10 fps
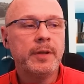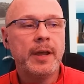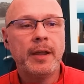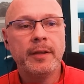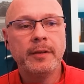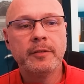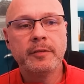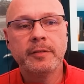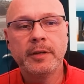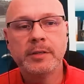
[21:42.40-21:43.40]
Yeah, they
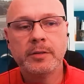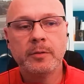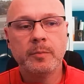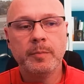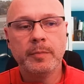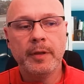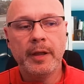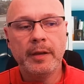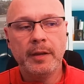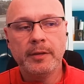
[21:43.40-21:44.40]

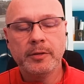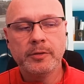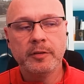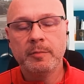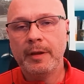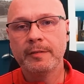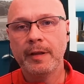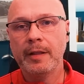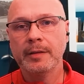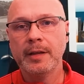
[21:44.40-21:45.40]
need to just make
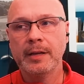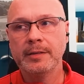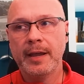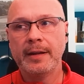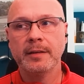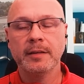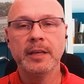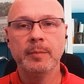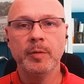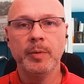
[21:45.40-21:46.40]
solid contact and
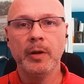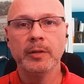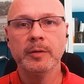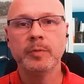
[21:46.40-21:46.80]
keep the ball in